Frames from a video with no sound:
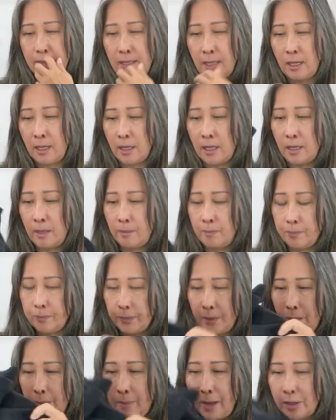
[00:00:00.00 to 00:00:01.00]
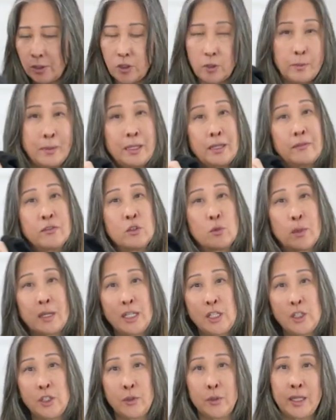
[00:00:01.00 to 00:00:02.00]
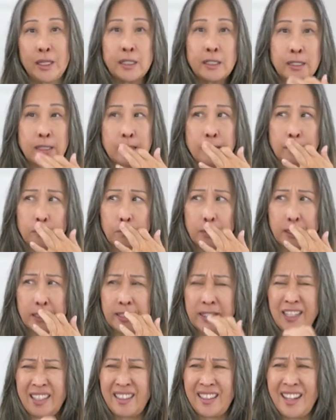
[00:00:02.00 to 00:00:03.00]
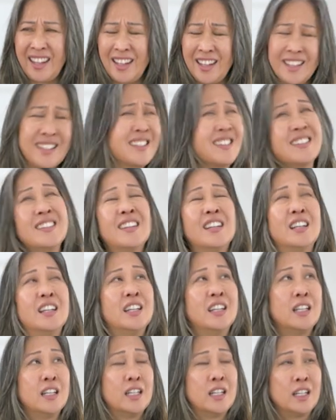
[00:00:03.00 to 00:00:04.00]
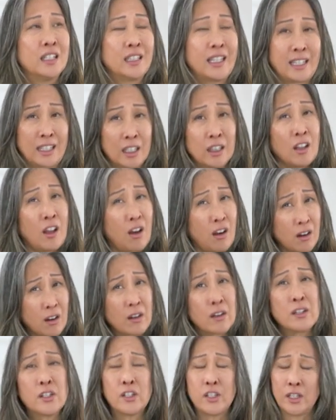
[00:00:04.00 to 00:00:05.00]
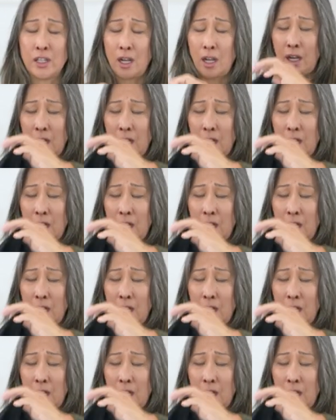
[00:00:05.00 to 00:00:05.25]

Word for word: a measurement of 22 inches, which is, I think is like a large,